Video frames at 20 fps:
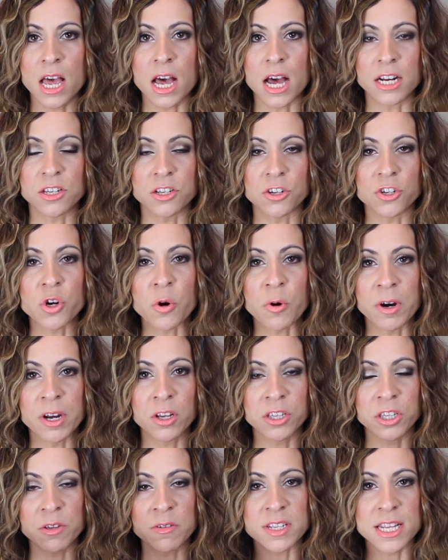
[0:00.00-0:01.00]
a
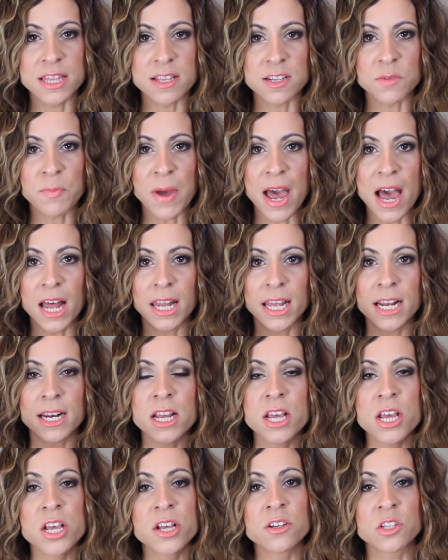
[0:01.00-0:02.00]
tutorial using this
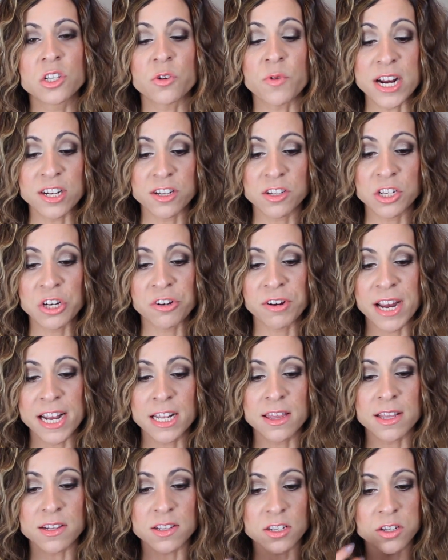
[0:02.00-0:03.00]
palette so I just
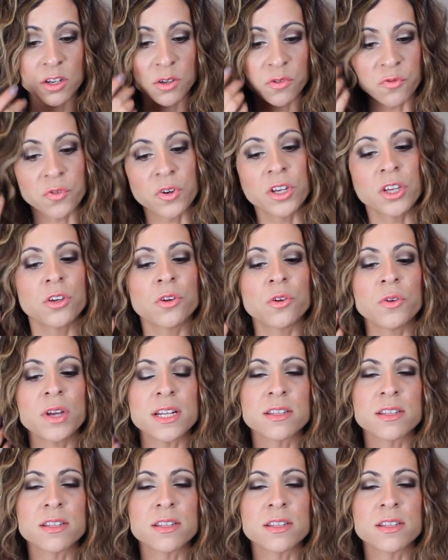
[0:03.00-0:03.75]
created this look for you.